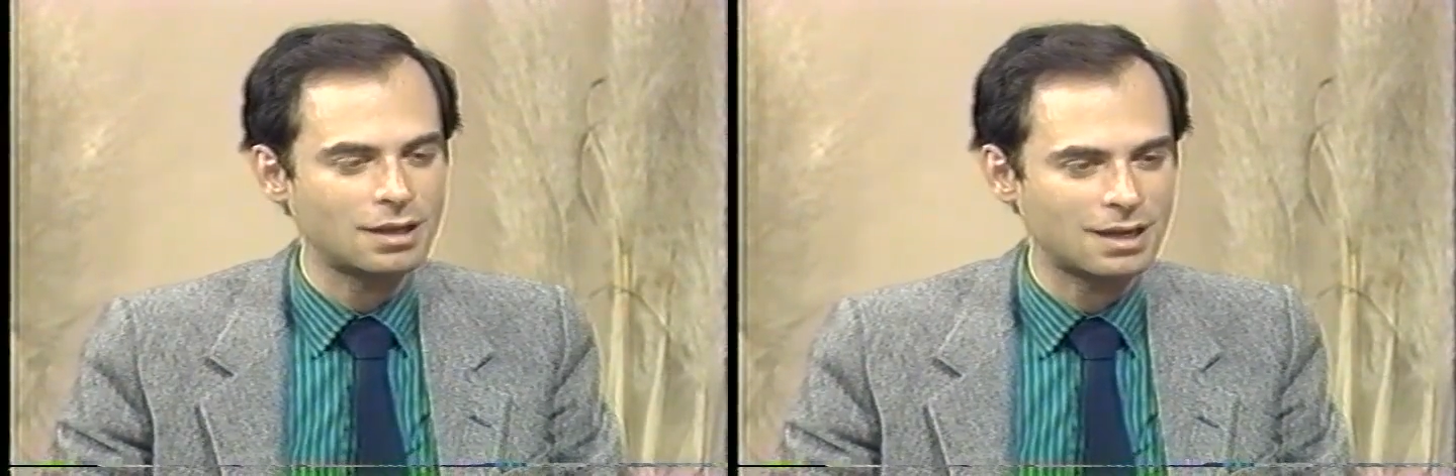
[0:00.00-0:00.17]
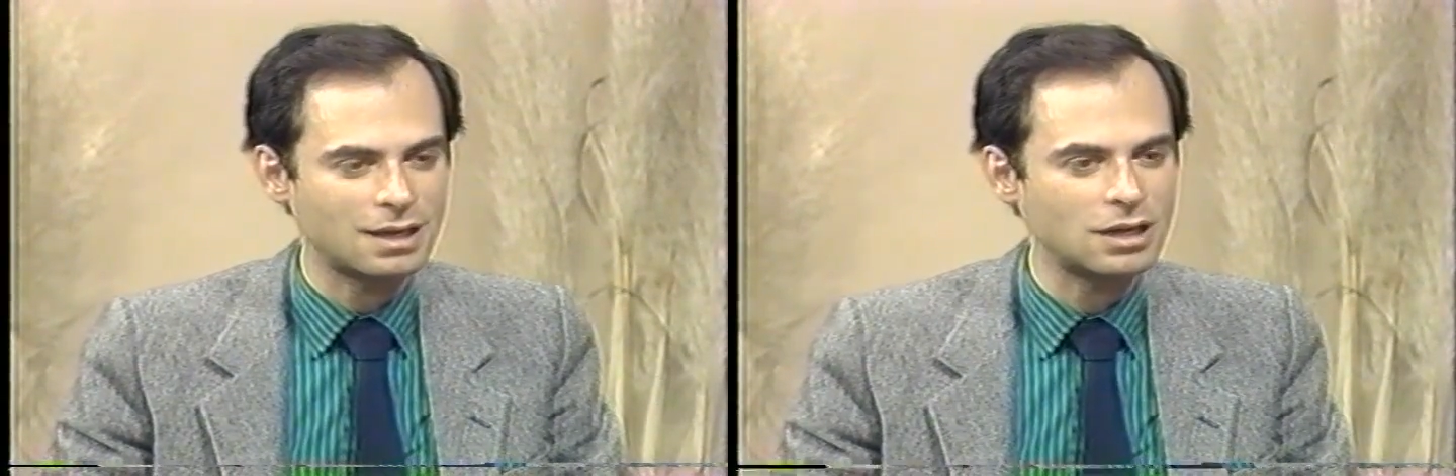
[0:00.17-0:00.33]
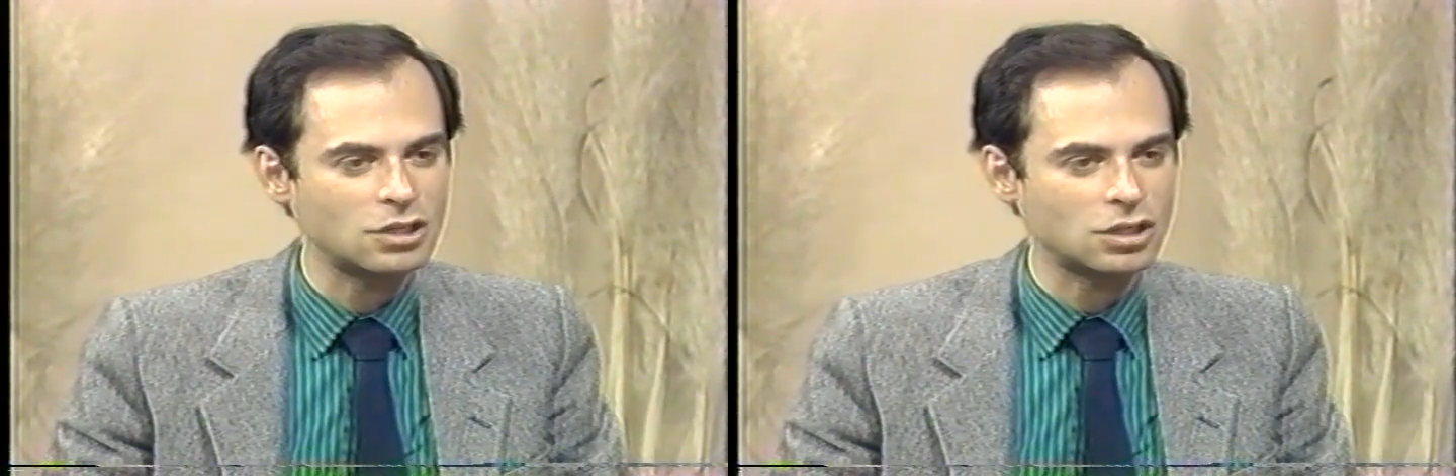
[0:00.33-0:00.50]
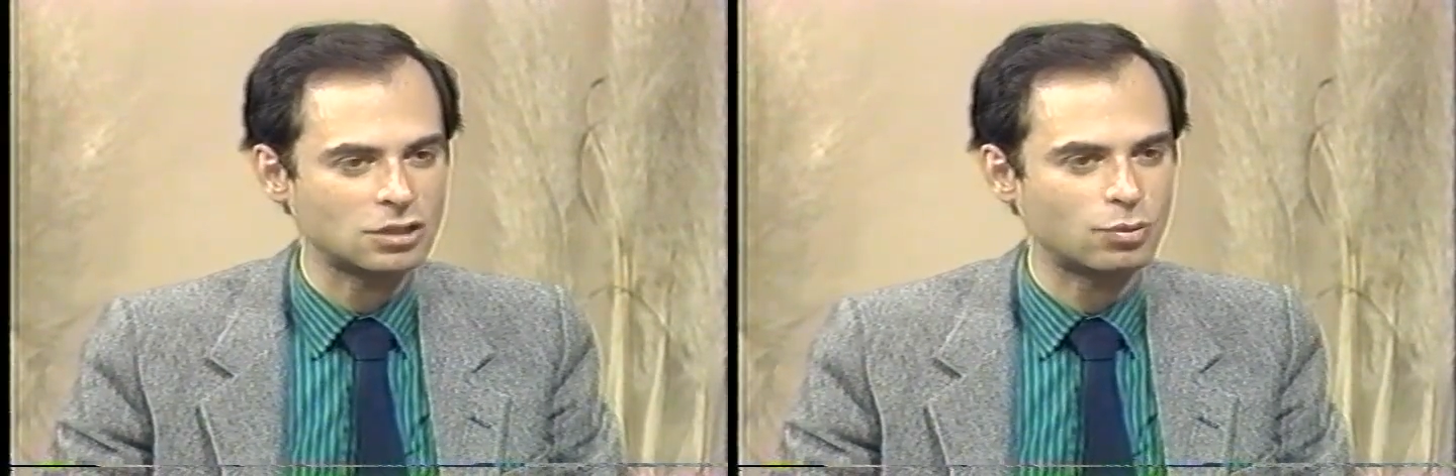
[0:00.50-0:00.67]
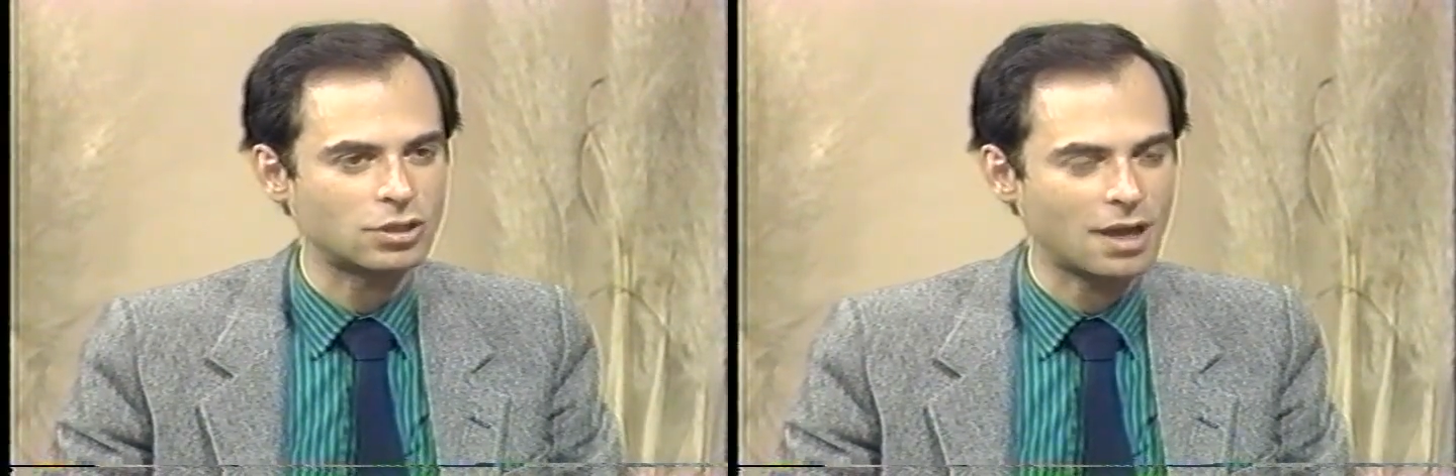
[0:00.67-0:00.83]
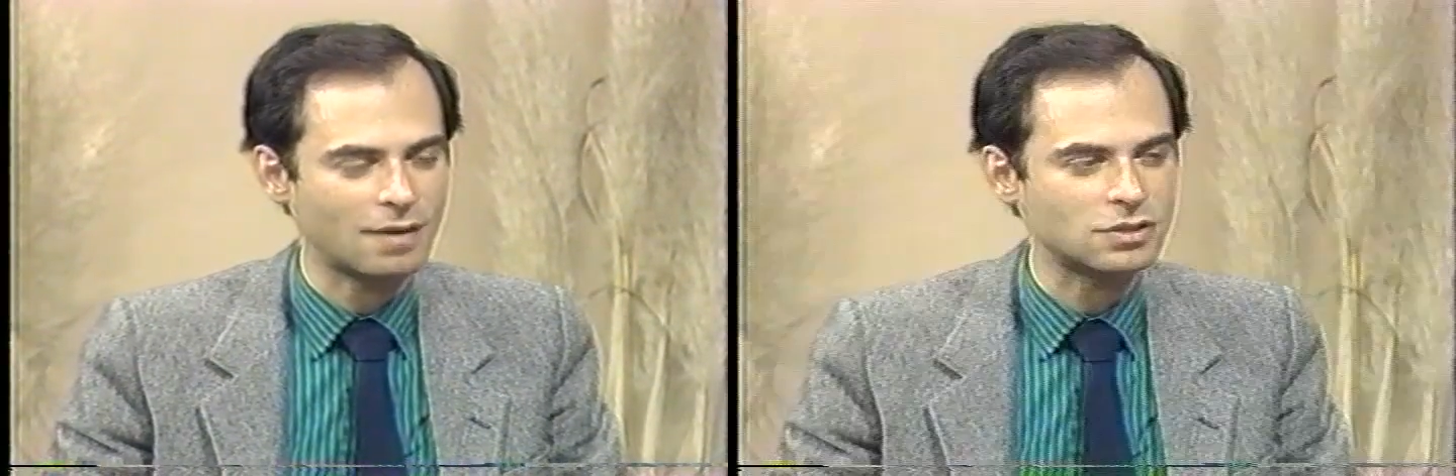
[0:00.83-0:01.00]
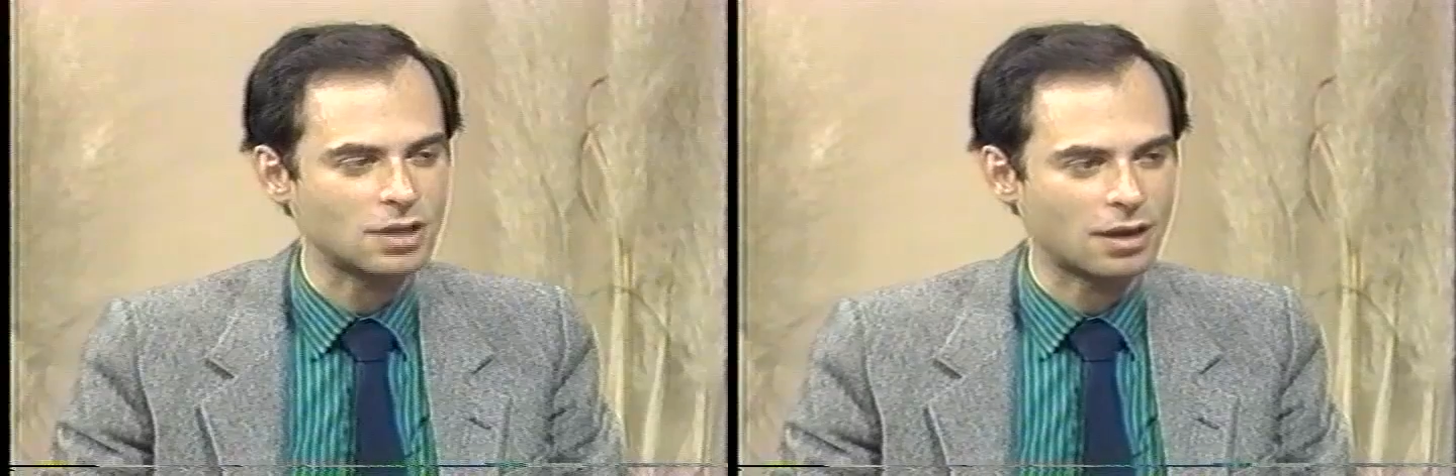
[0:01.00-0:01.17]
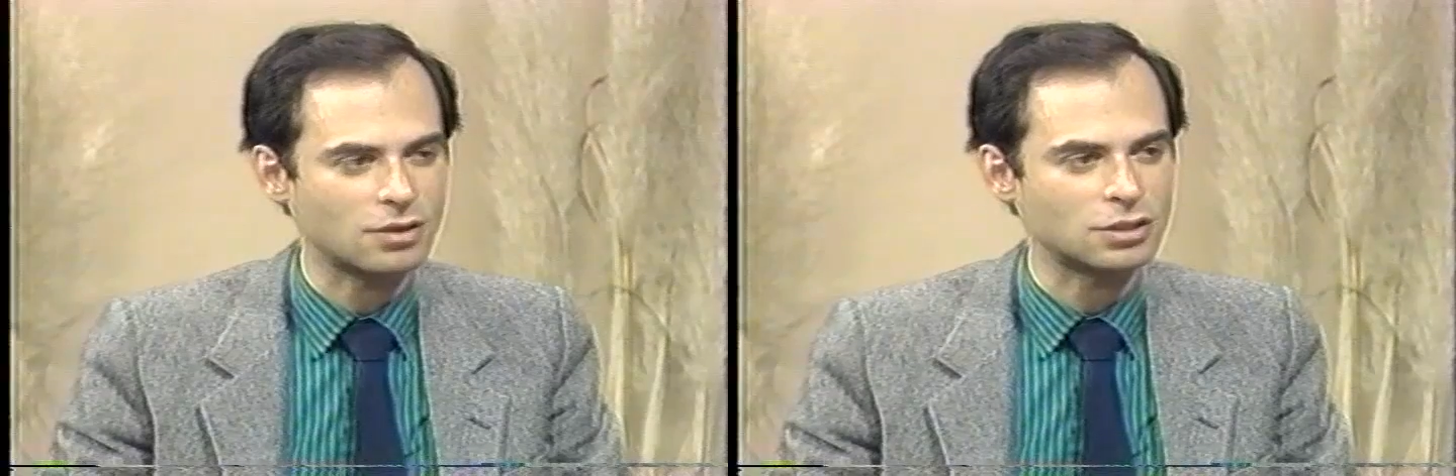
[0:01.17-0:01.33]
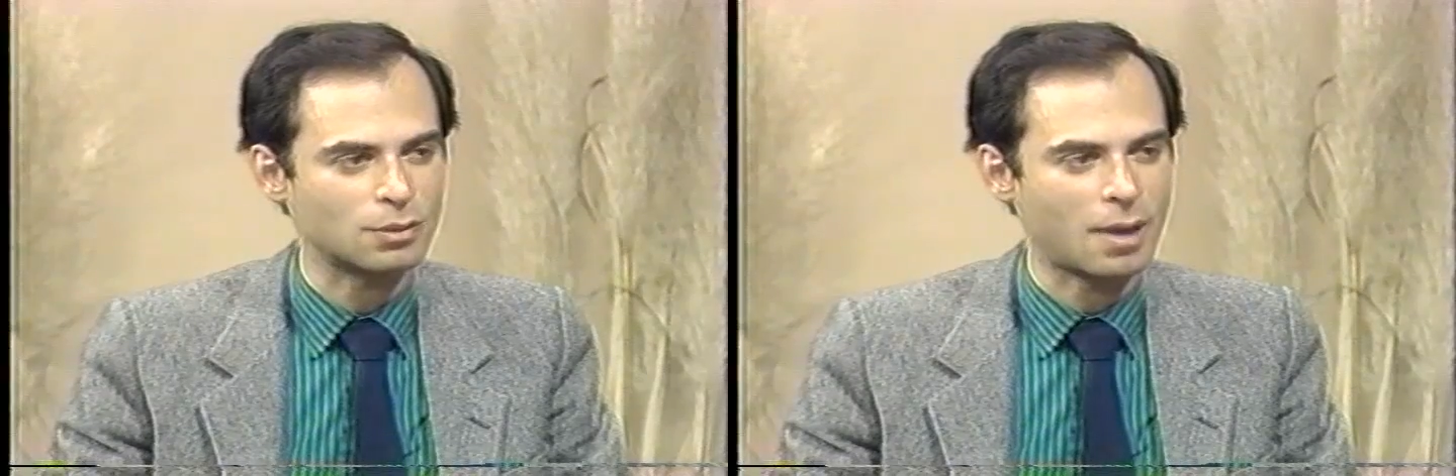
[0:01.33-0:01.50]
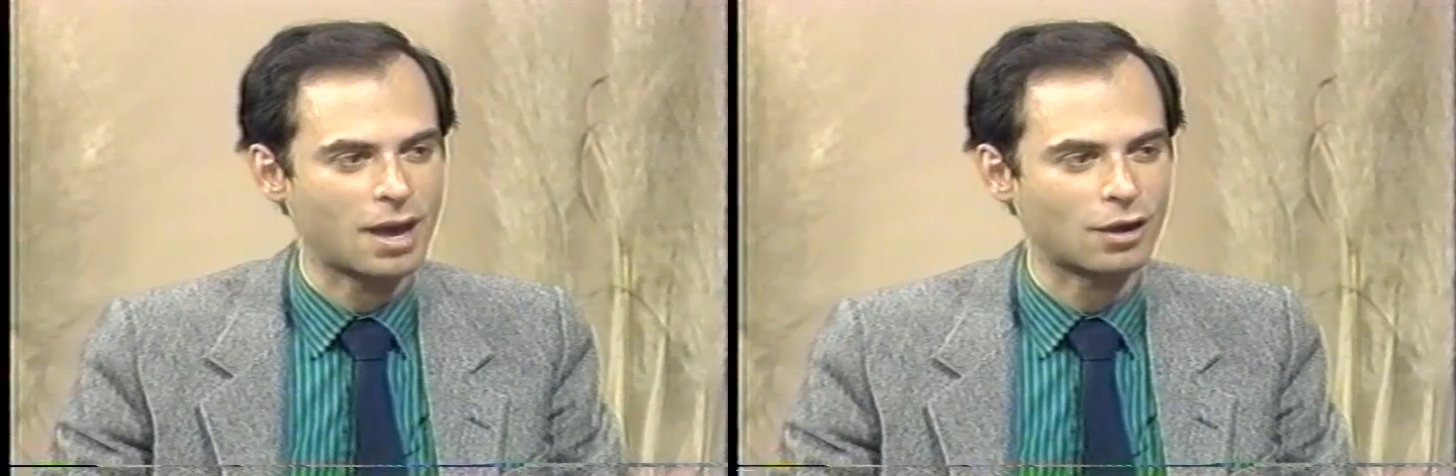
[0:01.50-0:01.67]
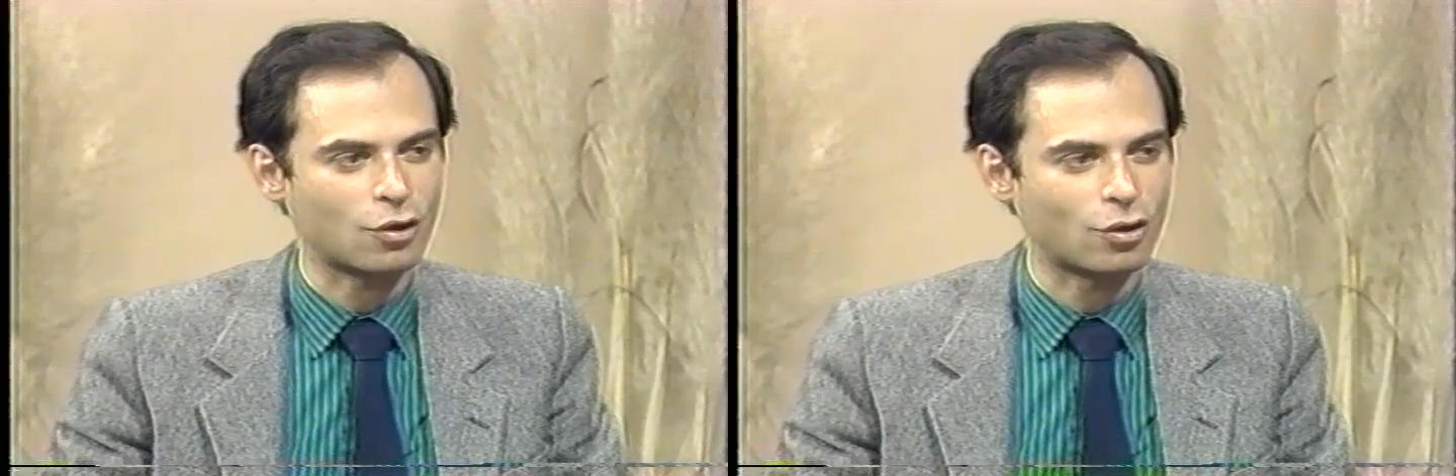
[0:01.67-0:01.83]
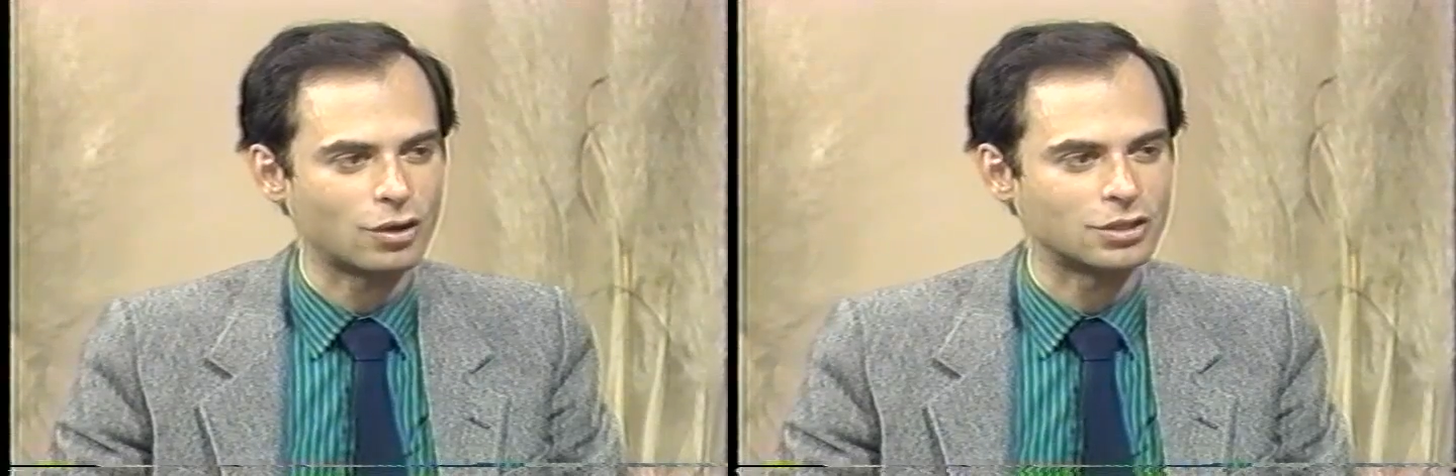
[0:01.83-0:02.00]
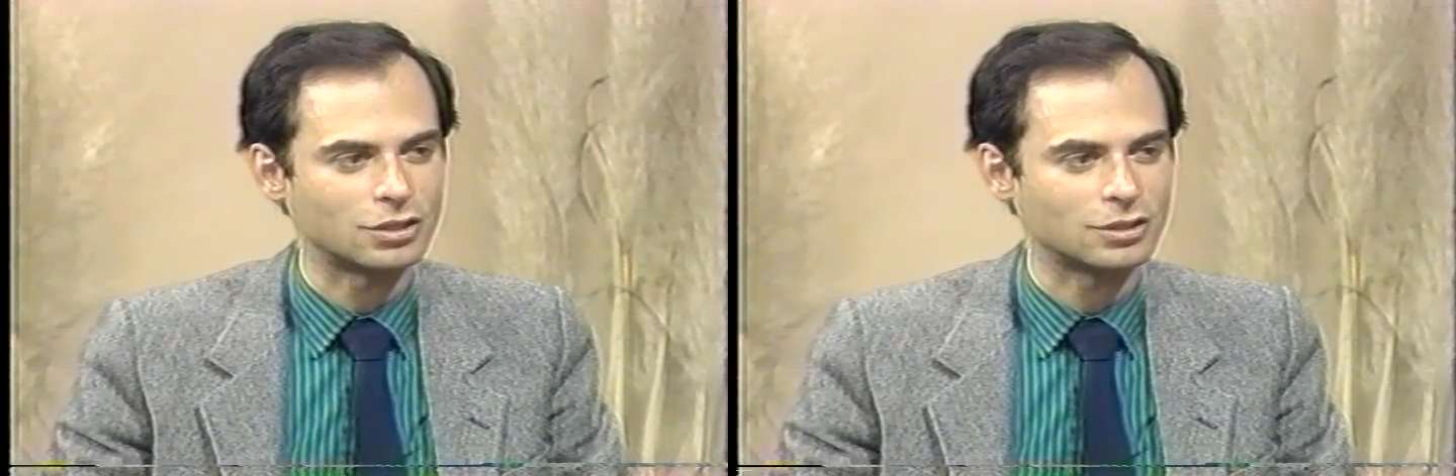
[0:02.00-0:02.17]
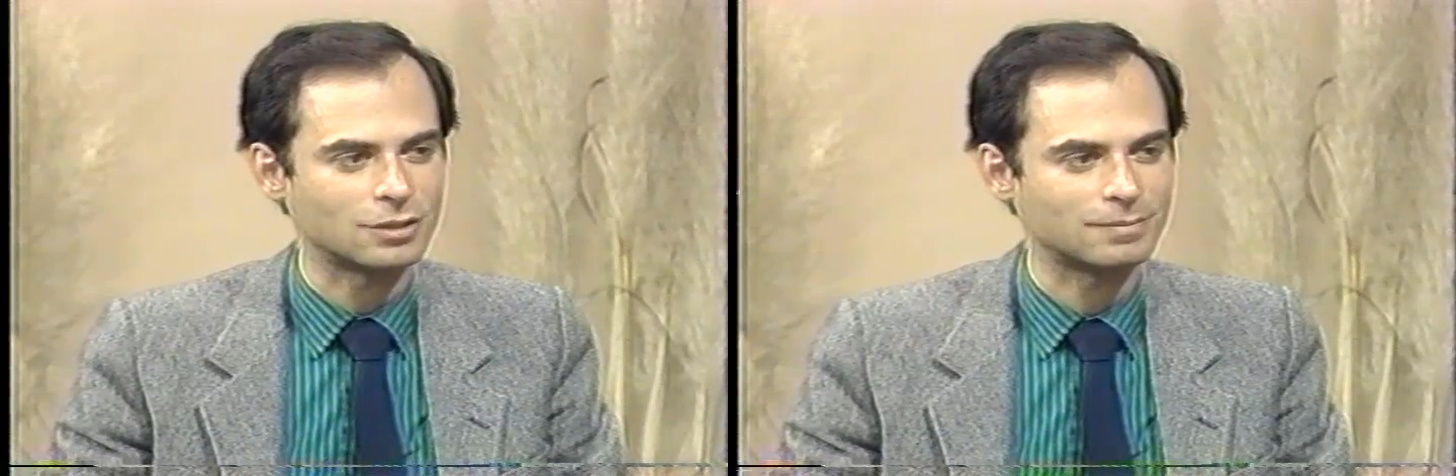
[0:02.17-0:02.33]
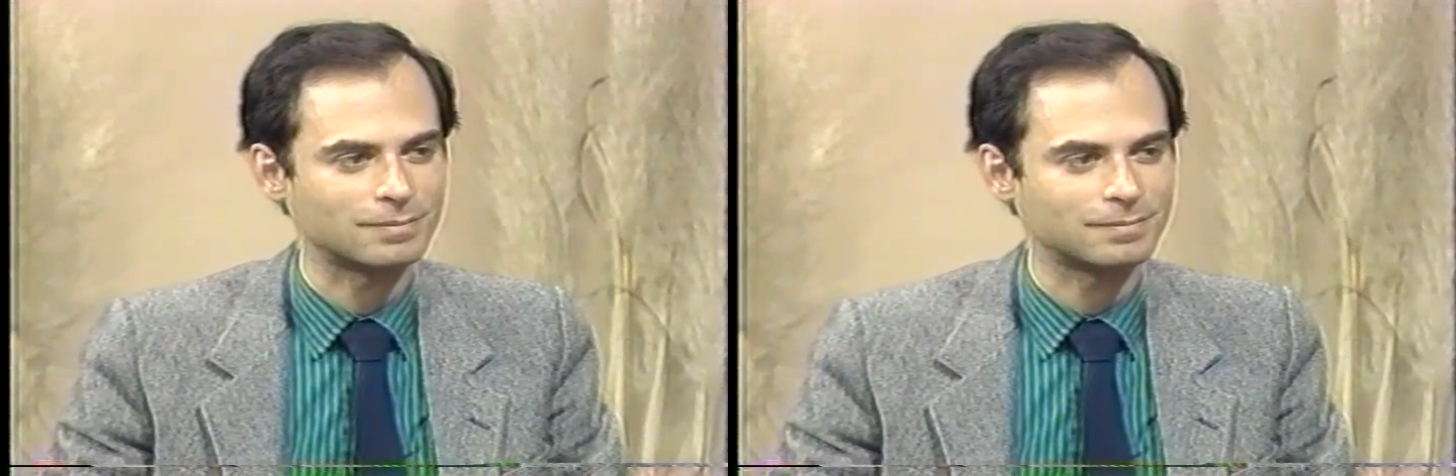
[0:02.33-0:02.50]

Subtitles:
conditions which have psychosomatic origins.